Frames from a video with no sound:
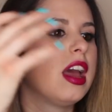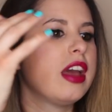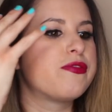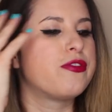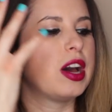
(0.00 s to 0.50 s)

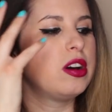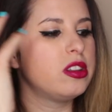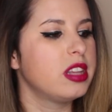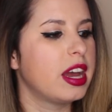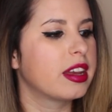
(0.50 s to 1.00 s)
it
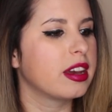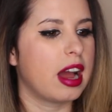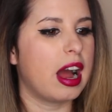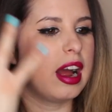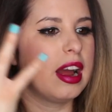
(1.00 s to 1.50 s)
felt like
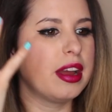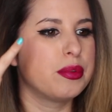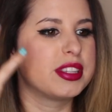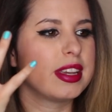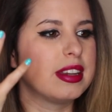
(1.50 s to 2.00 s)
I
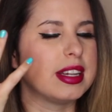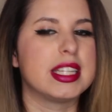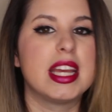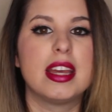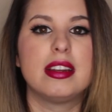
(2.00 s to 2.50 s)
was in a
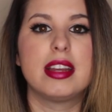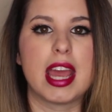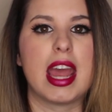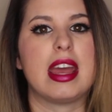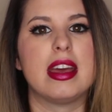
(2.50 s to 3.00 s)
tin
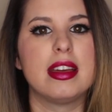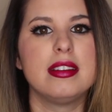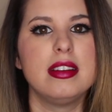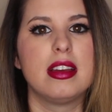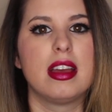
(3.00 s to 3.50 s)

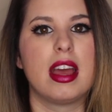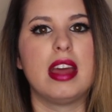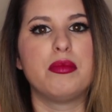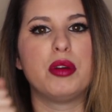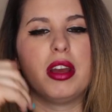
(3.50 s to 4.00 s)
can
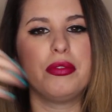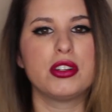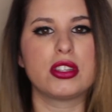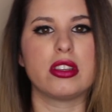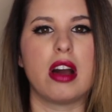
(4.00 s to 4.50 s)
and
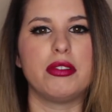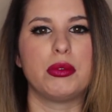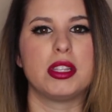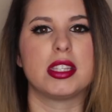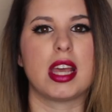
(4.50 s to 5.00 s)
whenever Slava
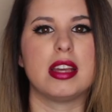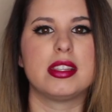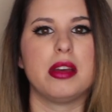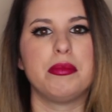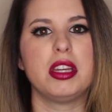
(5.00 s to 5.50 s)
would say
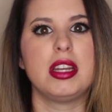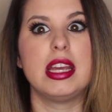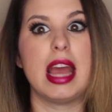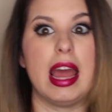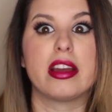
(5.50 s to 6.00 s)
something,
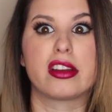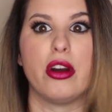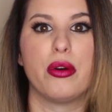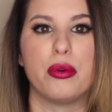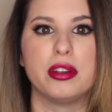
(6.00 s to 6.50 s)
he
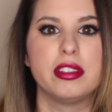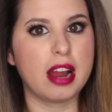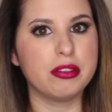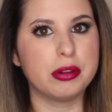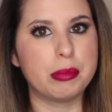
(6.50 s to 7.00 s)
echoed.
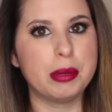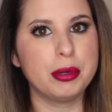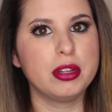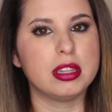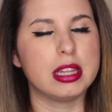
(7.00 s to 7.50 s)
I
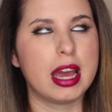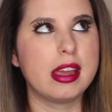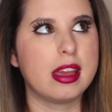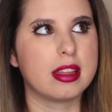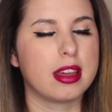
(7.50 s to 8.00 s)
remember
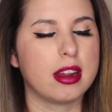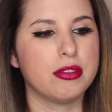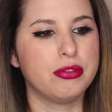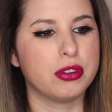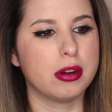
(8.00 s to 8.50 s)
laying
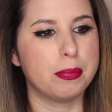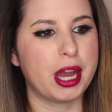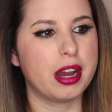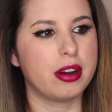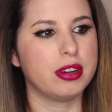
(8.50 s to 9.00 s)
there for
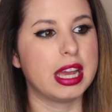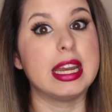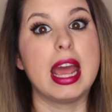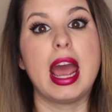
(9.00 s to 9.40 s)
about an